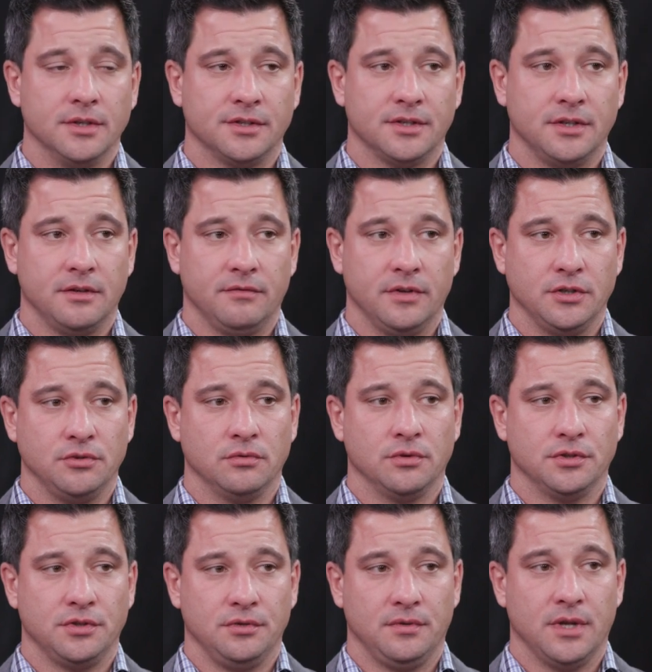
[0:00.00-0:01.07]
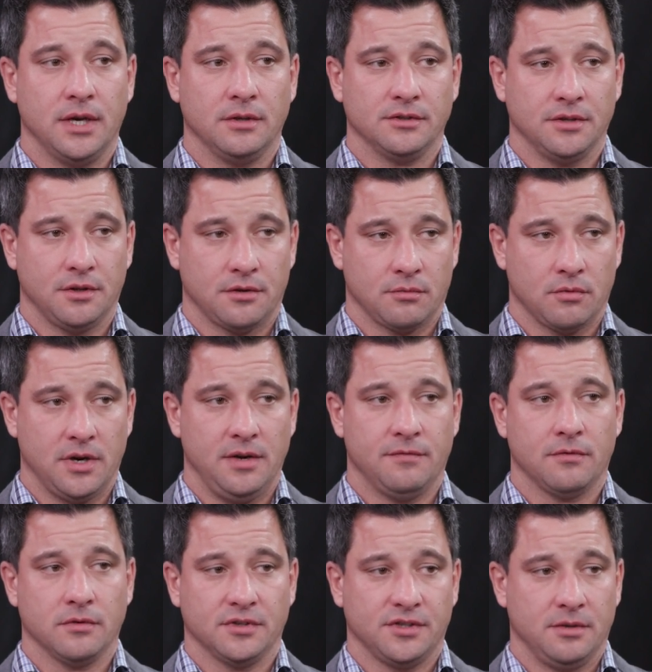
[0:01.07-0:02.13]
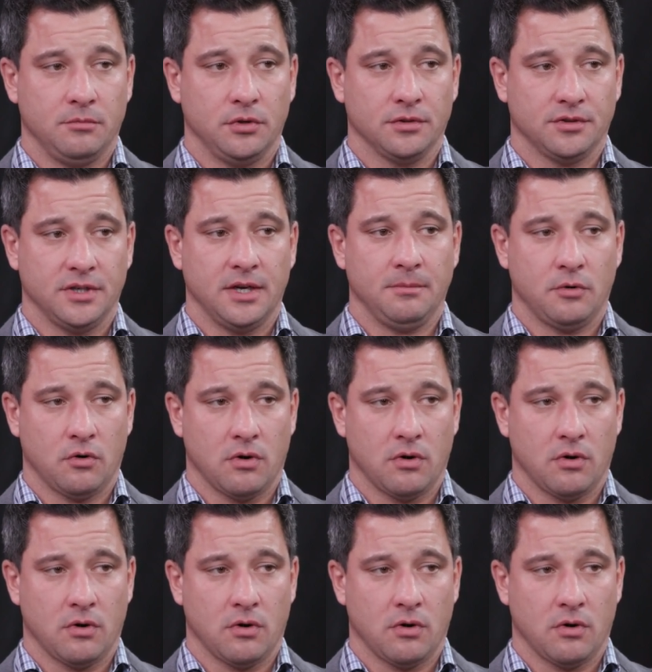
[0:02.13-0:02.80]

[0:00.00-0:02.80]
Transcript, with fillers: this individual in 2003 for a similar type